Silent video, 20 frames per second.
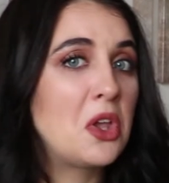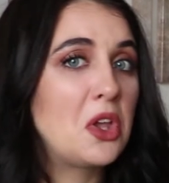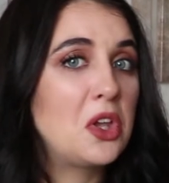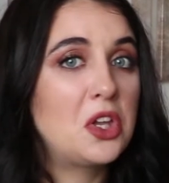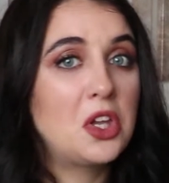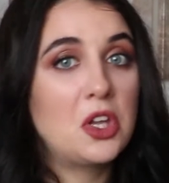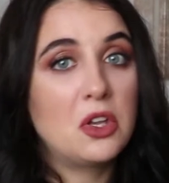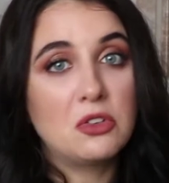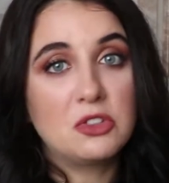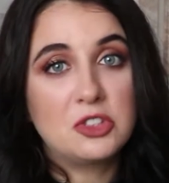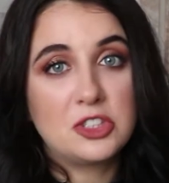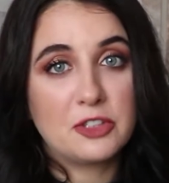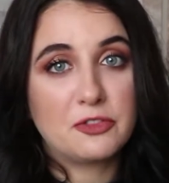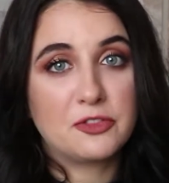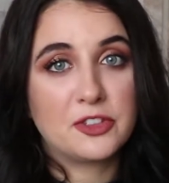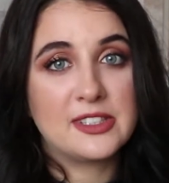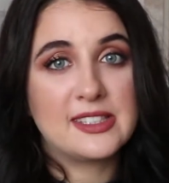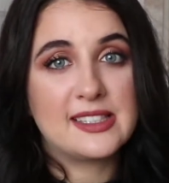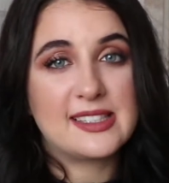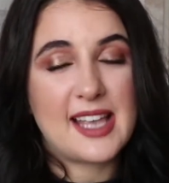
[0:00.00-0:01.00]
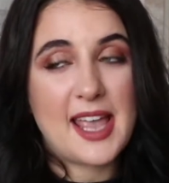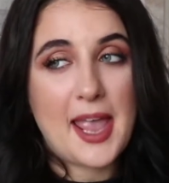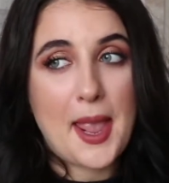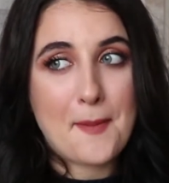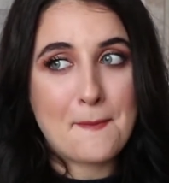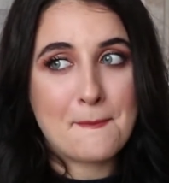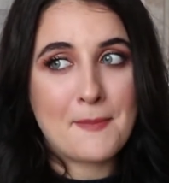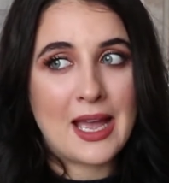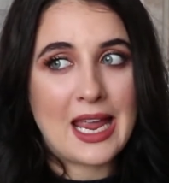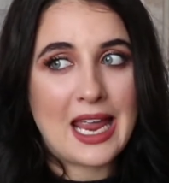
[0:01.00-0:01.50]
huge difference
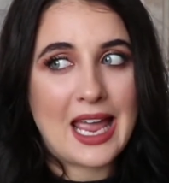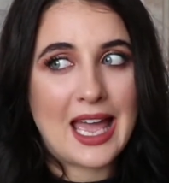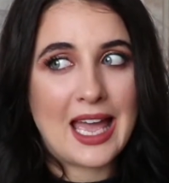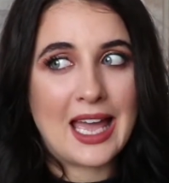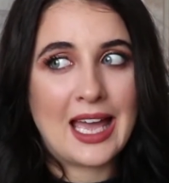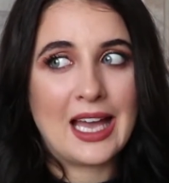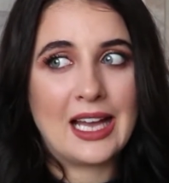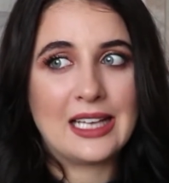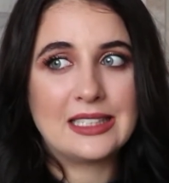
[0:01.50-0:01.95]
in my hair.